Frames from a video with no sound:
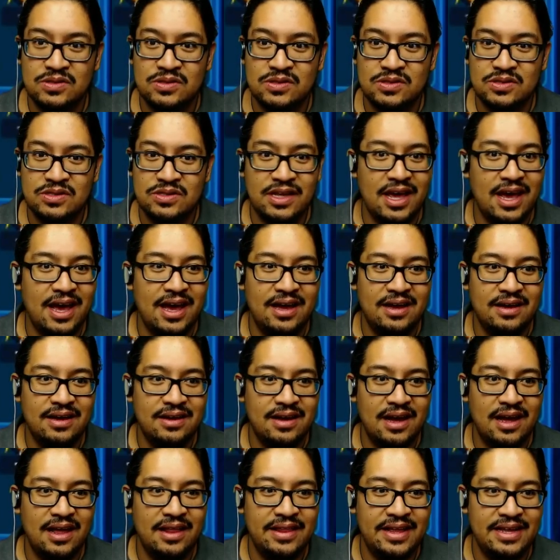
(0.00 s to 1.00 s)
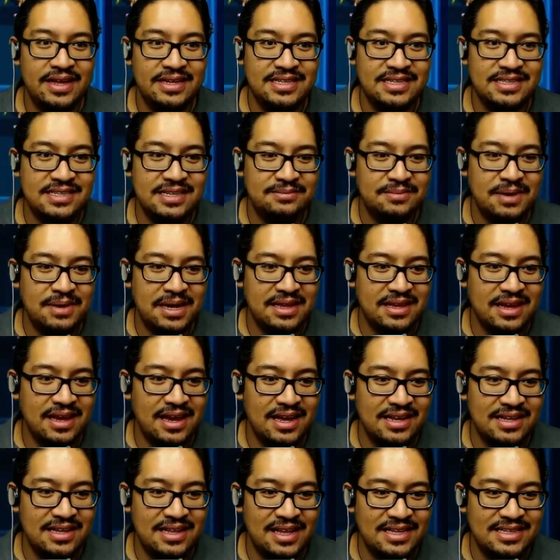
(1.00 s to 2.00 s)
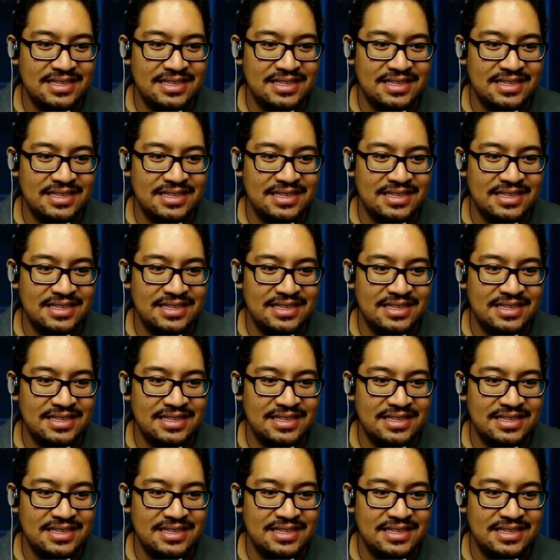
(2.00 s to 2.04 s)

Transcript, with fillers: Yeah, unless it's in my unless